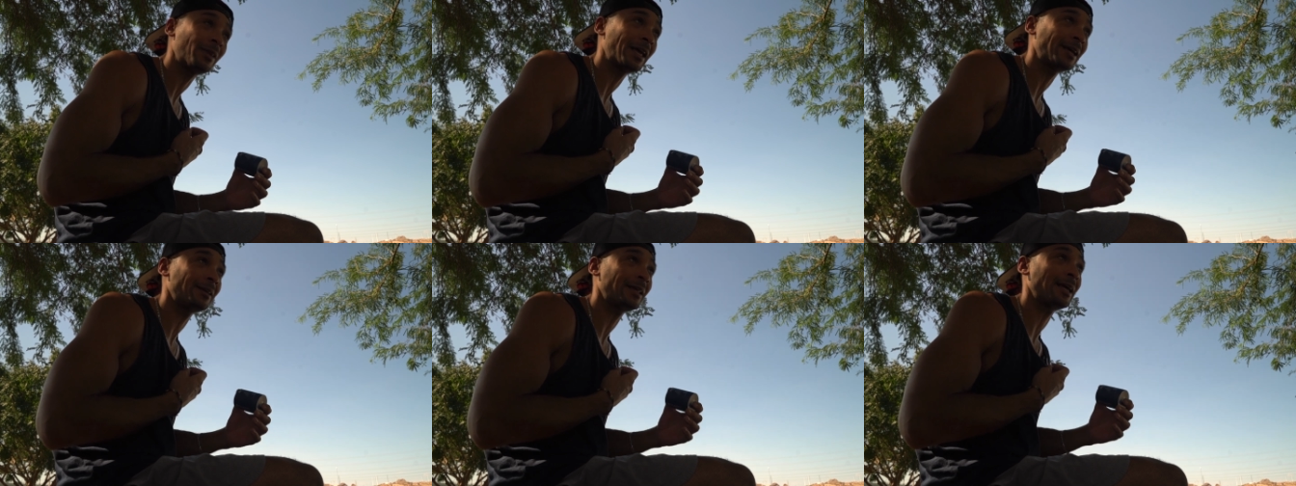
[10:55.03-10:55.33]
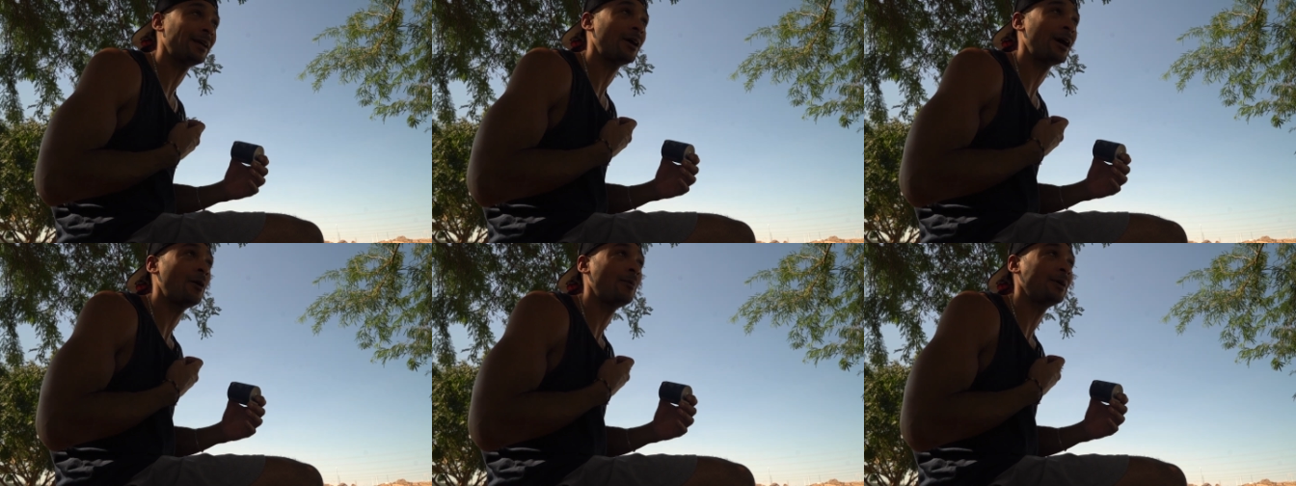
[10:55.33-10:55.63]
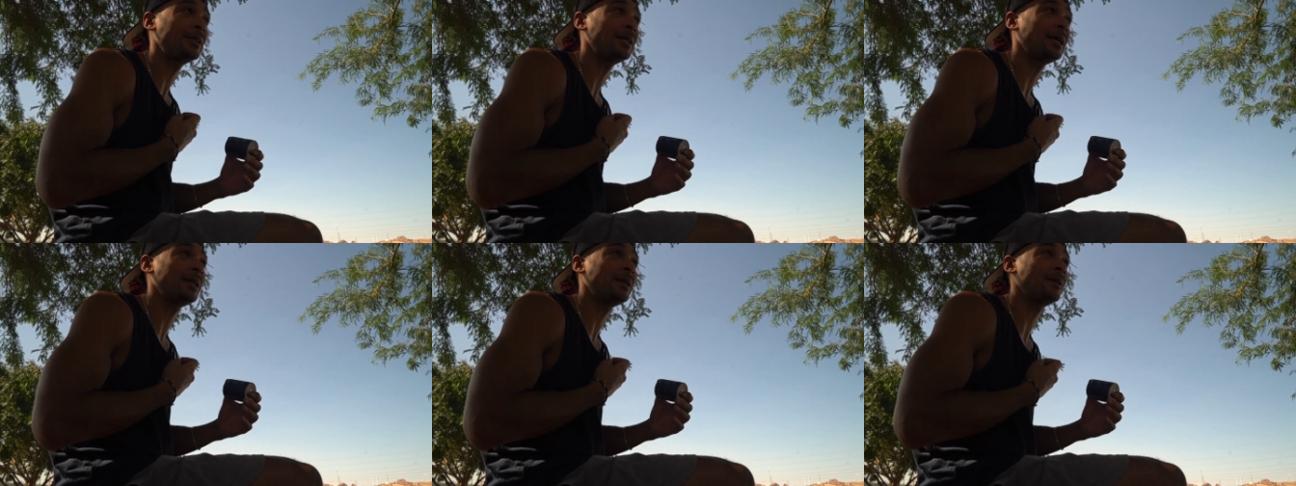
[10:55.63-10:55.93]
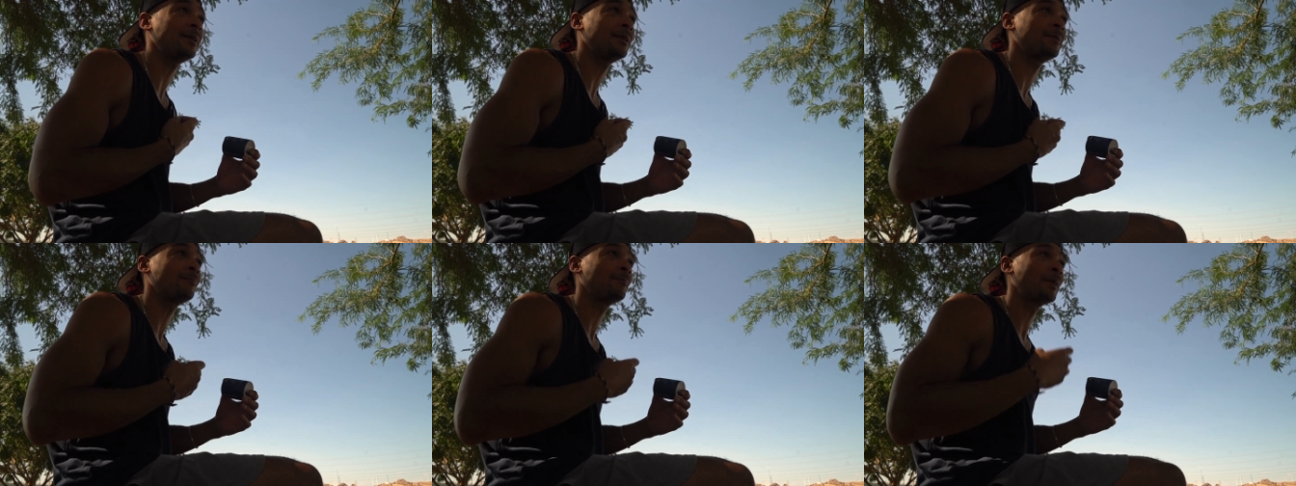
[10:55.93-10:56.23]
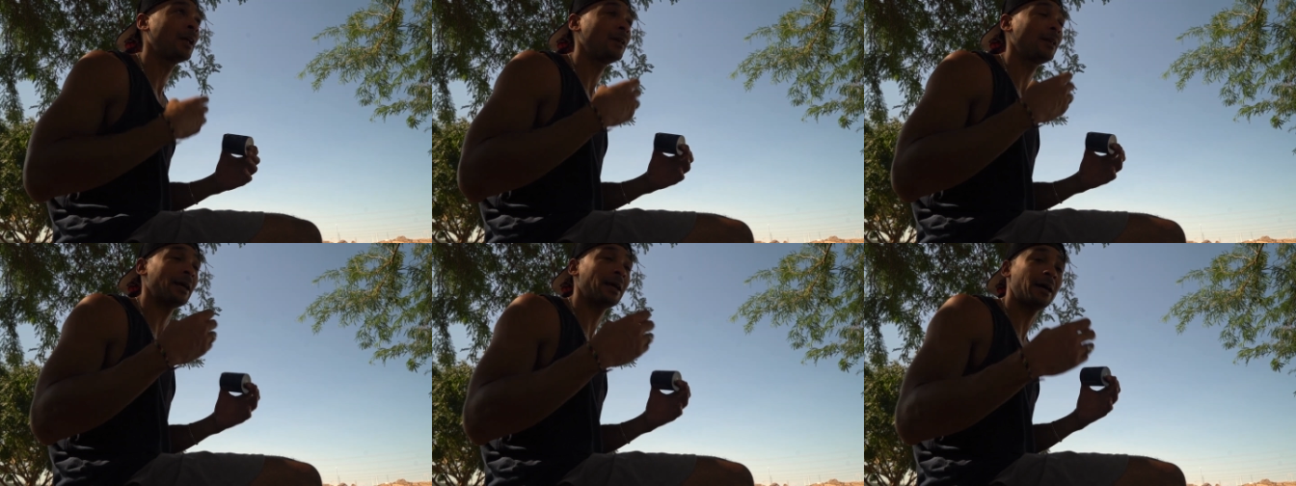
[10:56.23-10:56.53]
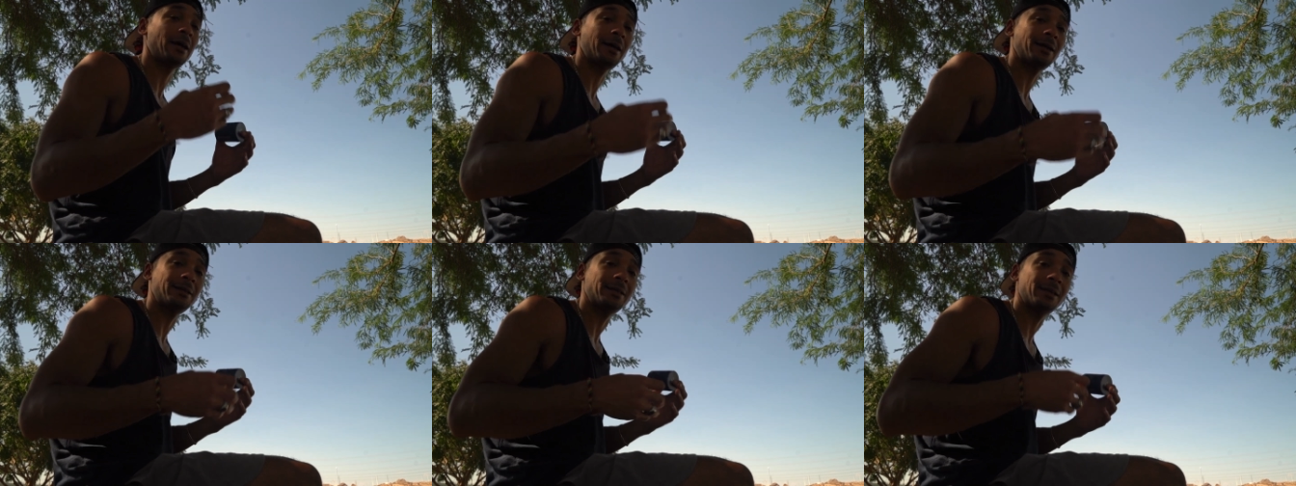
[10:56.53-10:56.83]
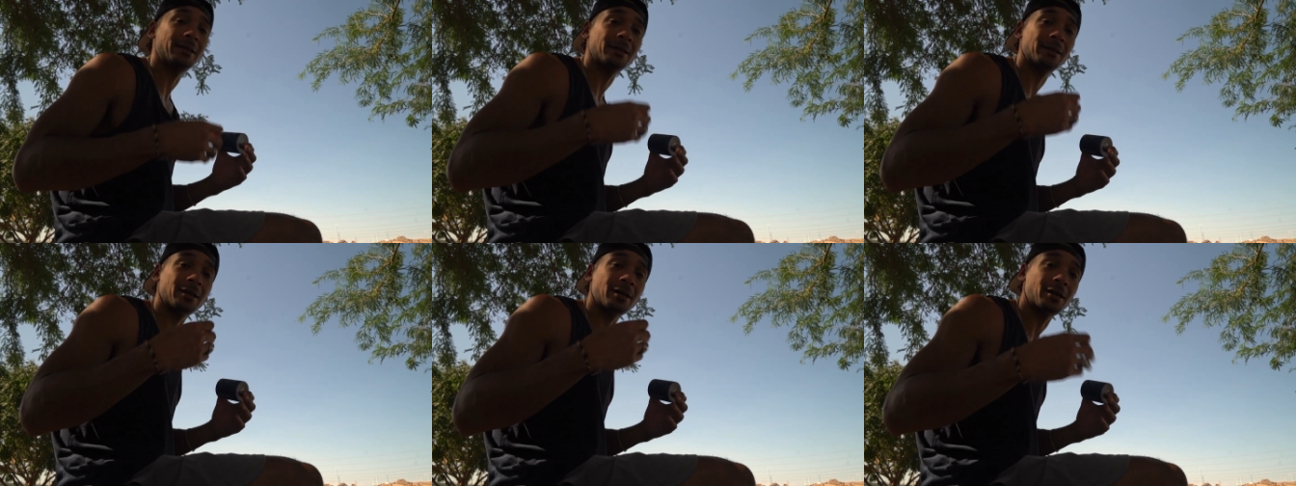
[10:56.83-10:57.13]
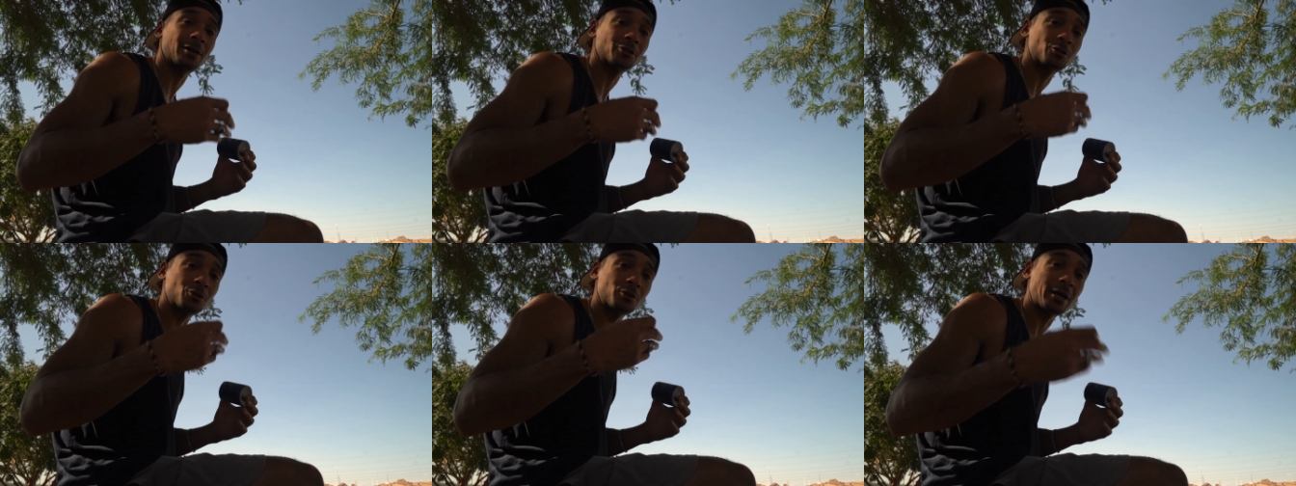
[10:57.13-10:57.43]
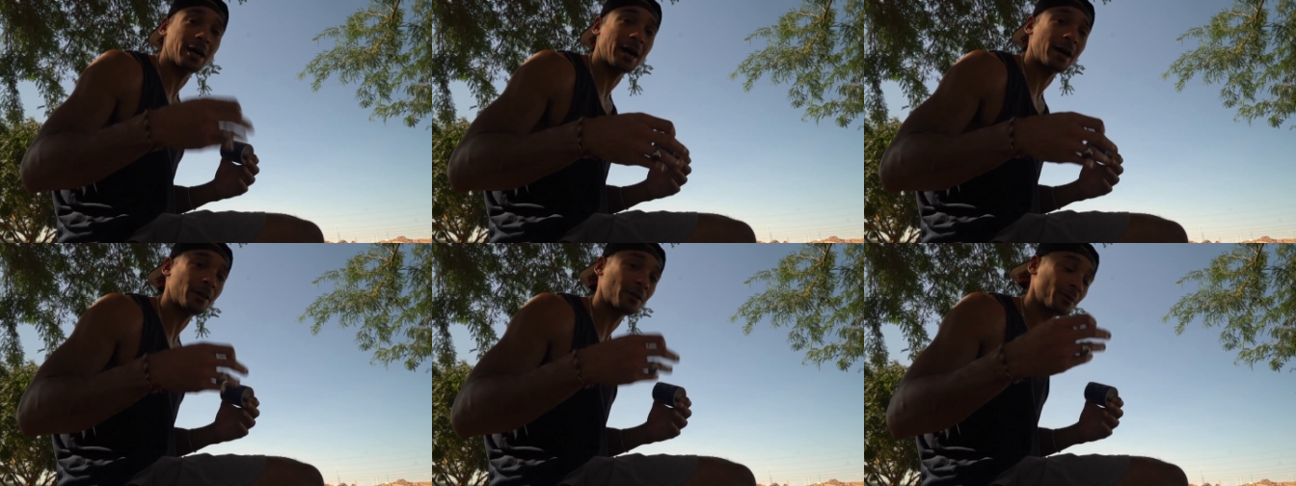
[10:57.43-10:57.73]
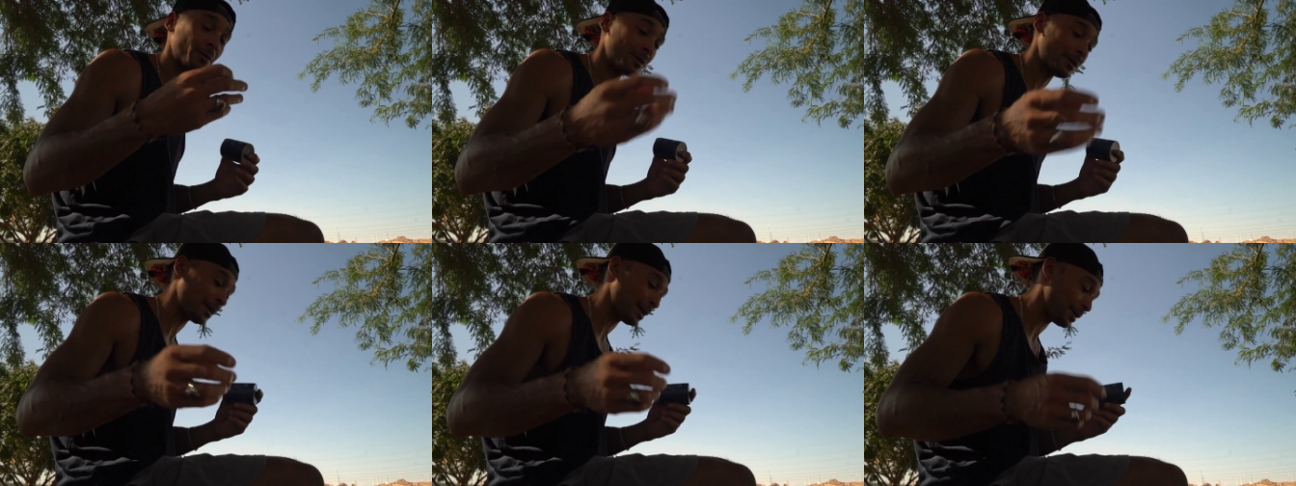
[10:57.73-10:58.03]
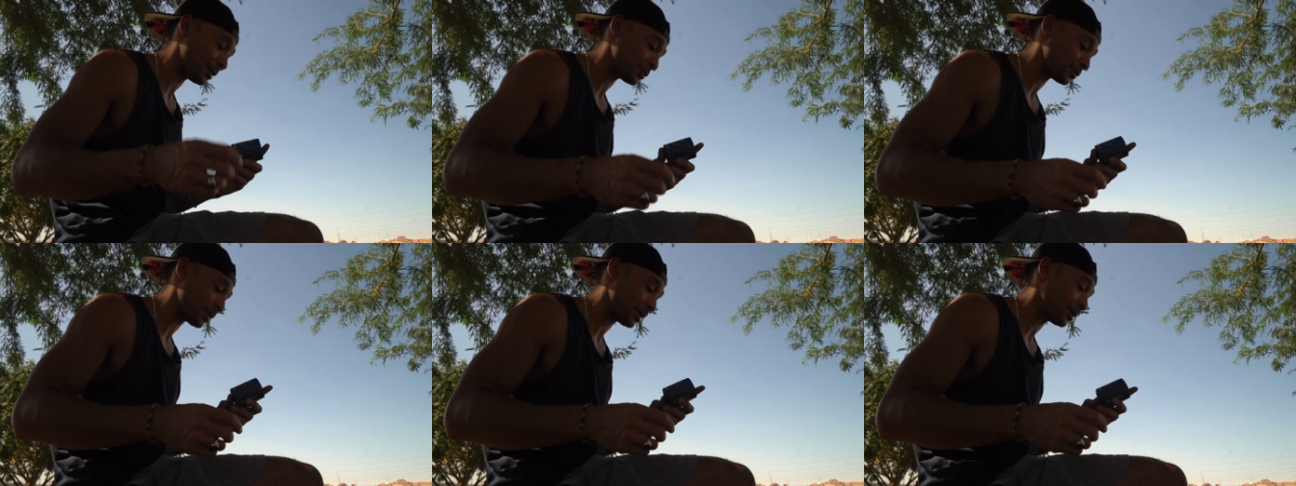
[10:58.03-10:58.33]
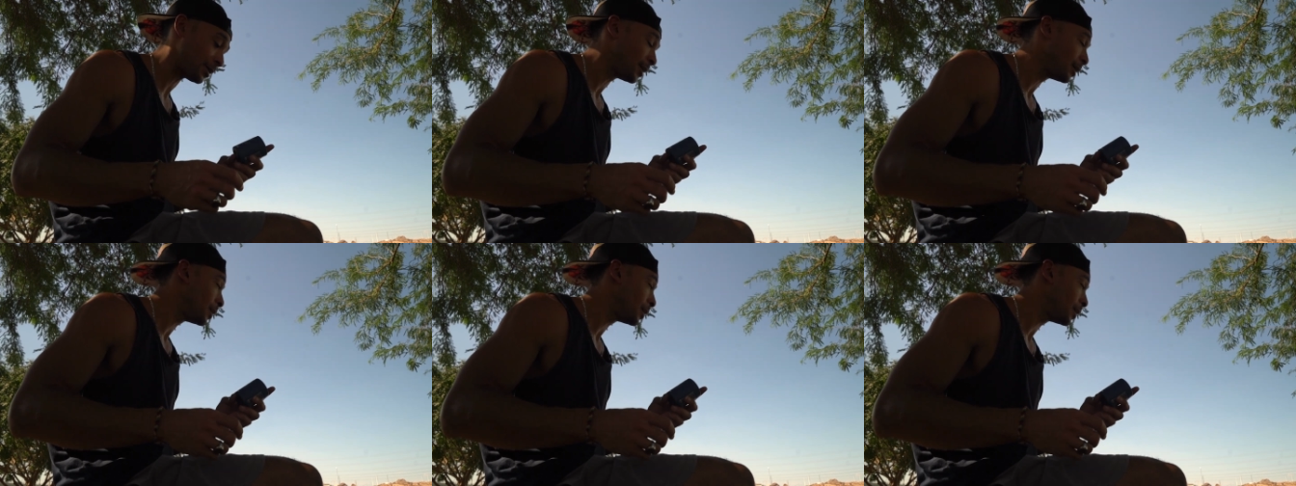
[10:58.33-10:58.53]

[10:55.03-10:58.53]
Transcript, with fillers: Like like how we did in like how you did in the hunter gatherer days, right?